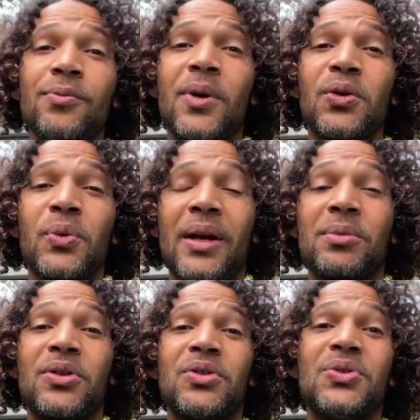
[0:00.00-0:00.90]
mold, what I'm
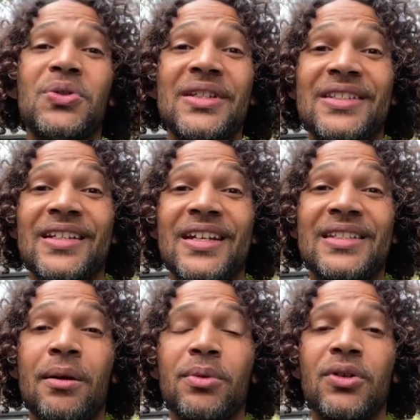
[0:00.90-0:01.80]
gonna do this year
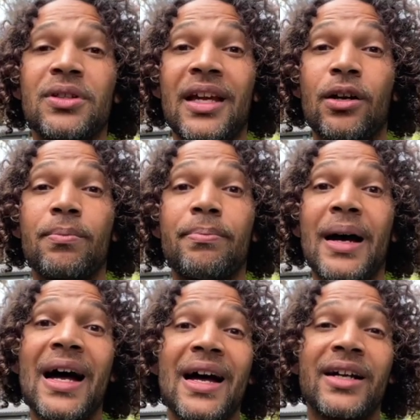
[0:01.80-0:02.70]
is I'm gonna take a
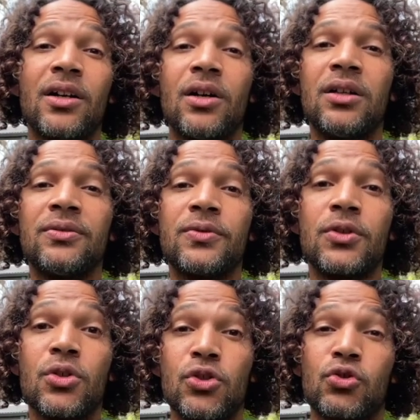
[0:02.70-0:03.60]
bag of
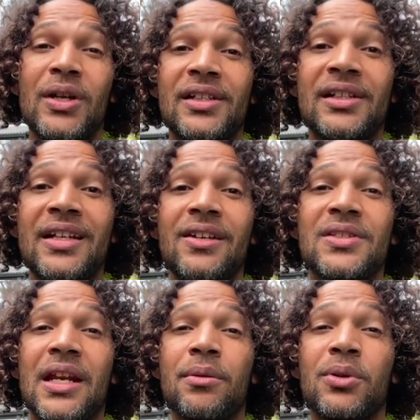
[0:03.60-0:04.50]
those shredded leaves
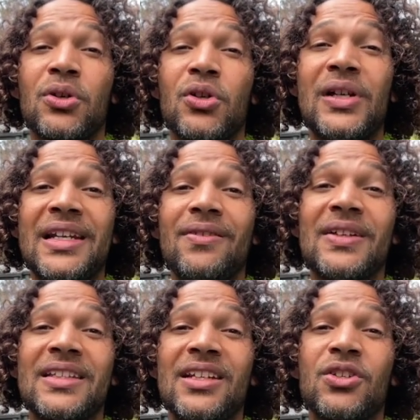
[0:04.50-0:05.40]
and I'm gonna leave
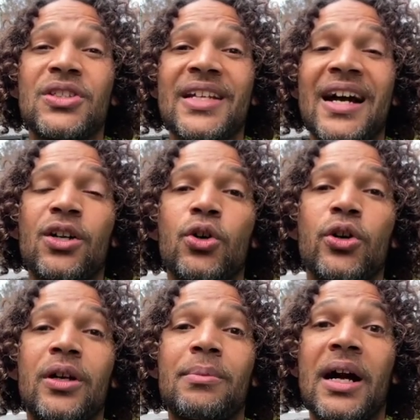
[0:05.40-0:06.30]
it in a dark
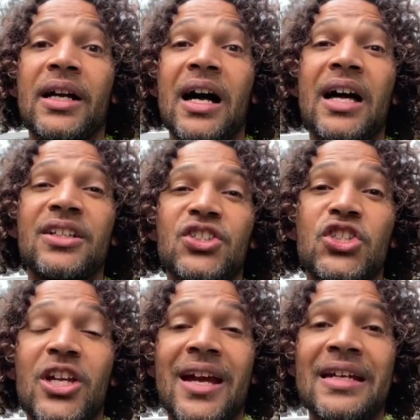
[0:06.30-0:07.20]
corner in my garden
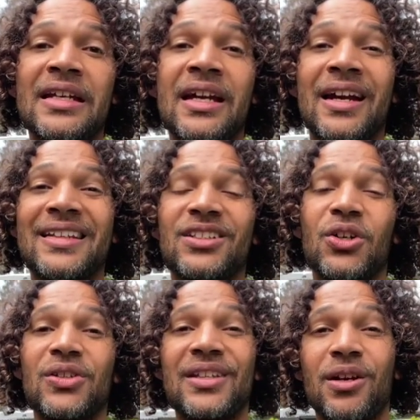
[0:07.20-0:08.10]
shed. And it's
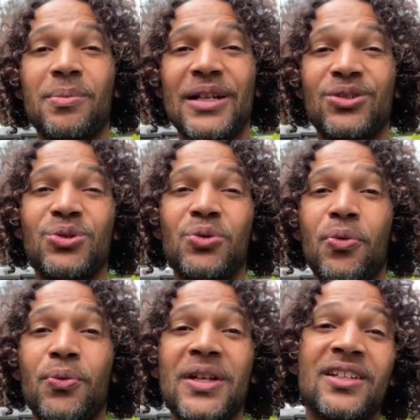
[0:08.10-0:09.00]
gonna take about 2 to
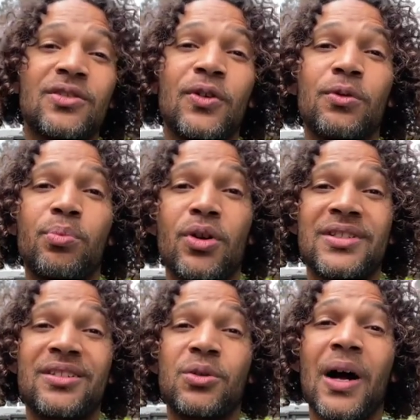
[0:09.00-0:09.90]
3 years for the
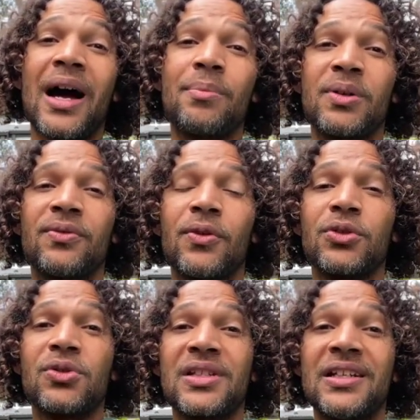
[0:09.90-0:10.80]
process to happen, for
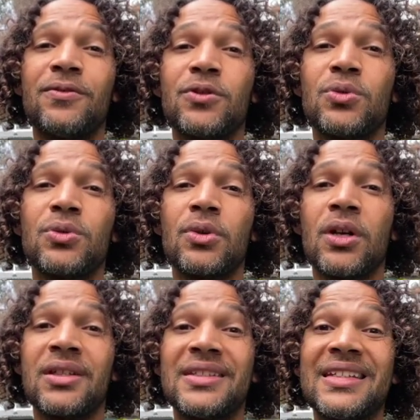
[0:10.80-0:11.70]
those leaves to
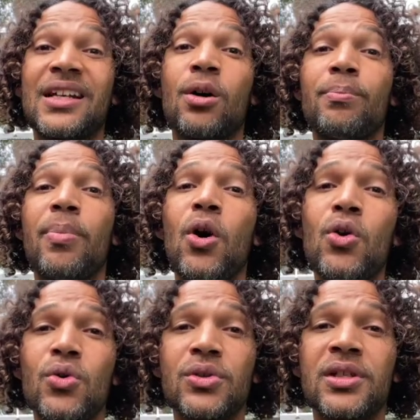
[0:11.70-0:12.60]

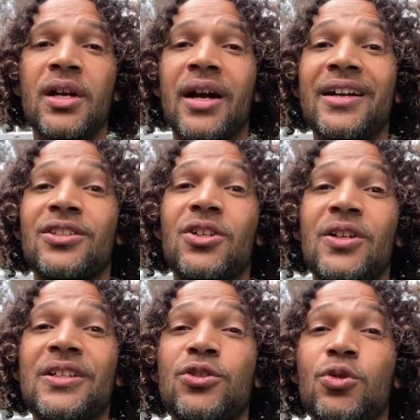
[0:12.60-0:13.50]
decompose and
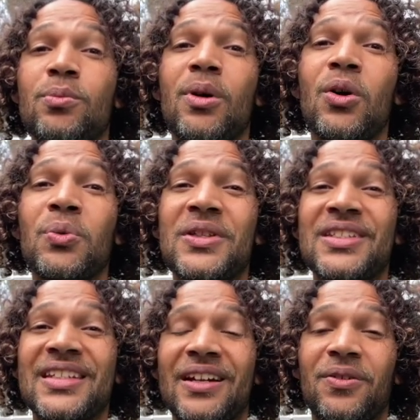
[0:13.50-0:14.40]
turn into mold, which
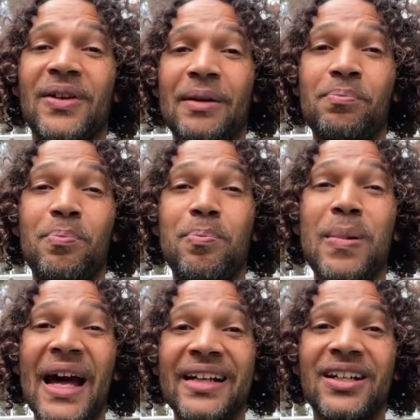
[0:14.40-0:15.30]
is kind of like
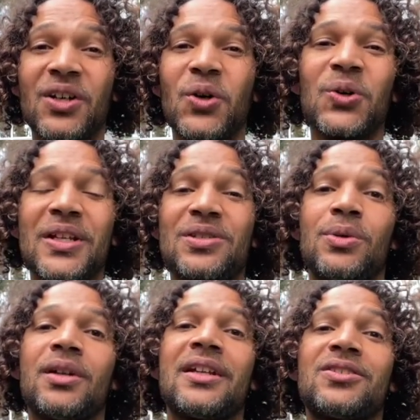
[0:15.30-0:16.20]
black gold as
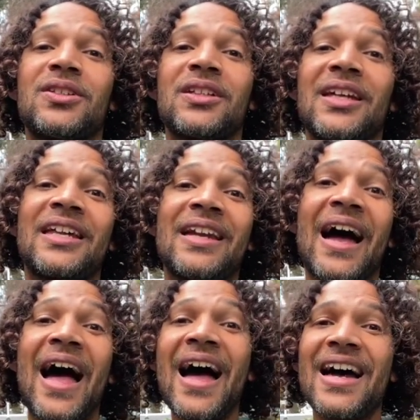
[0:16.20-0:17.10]
well, that you can
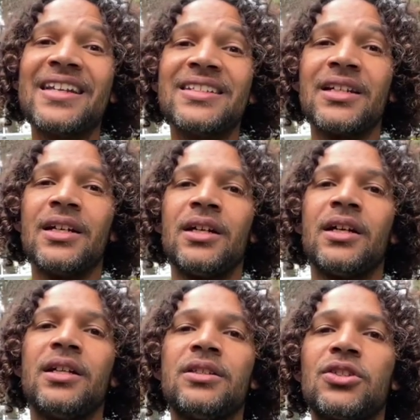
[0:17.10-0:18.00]
add
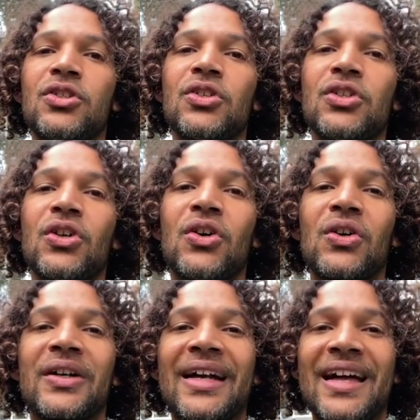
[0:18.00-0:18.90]
into
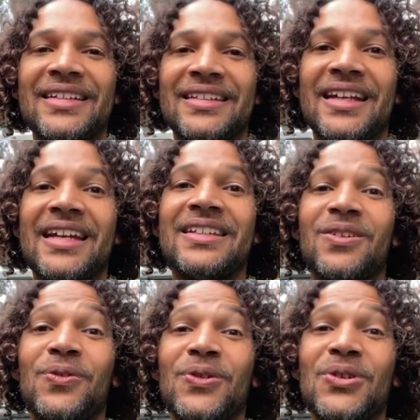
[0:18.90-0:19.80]
your garden in
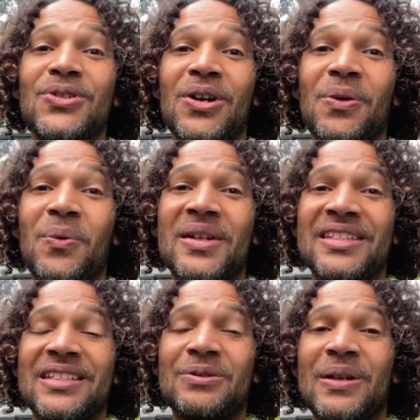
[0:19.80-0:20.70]
the future once
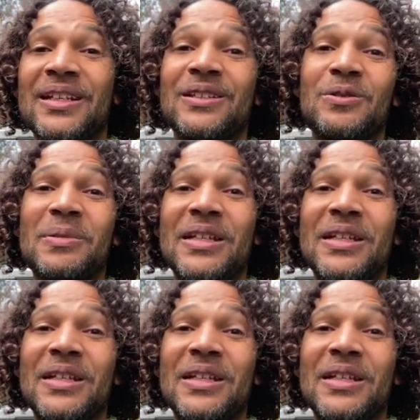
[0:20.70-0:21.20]
it's ready to be